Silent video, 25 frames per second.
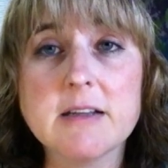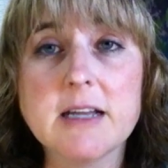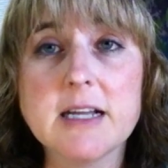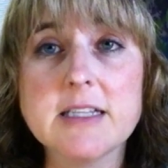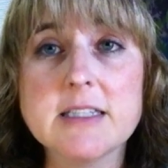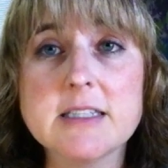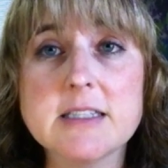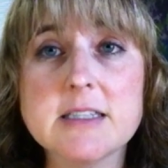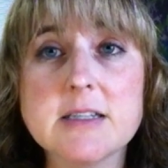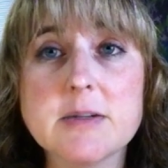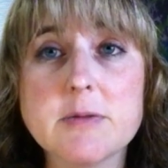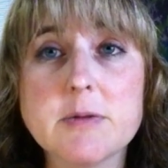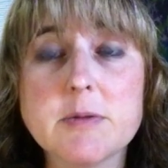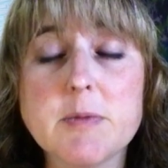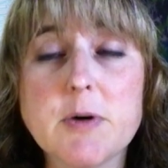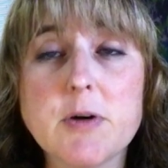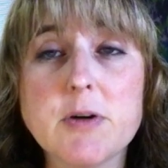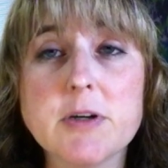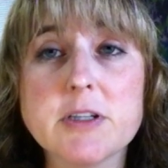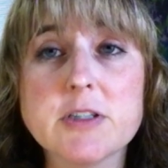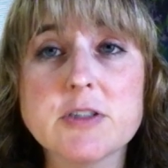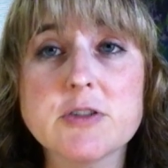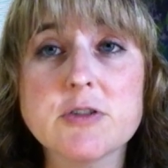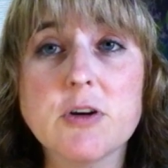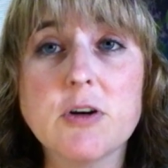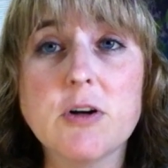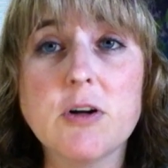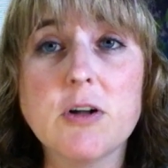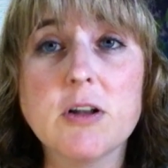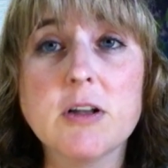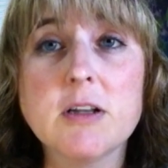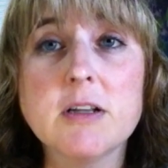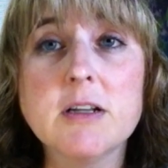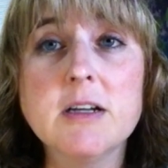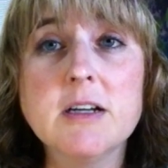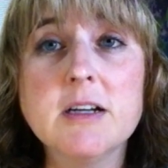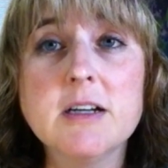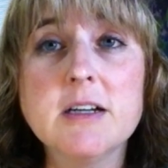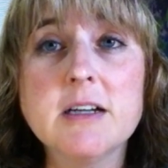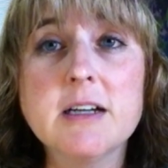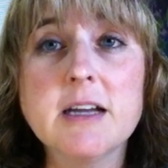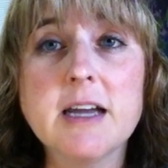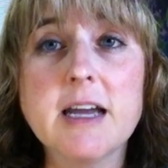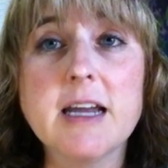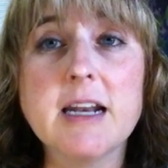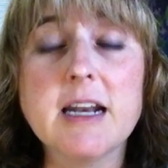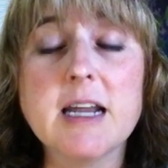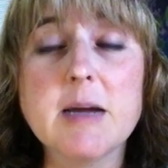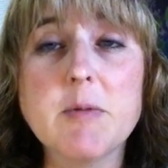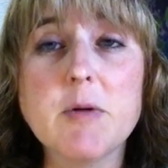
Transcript: That's the remote control, and